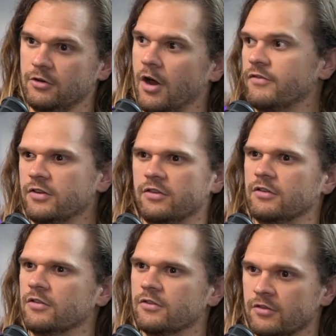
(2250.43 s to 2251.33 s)
Obviously
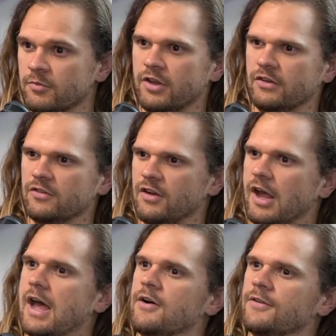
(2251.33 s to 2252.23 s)
some things stick
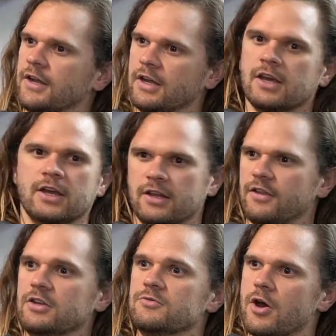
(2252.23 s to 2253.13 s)
out, like that
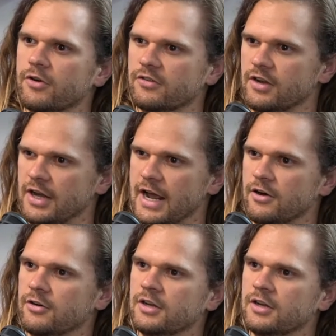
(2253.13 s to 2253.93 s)
you notice it now.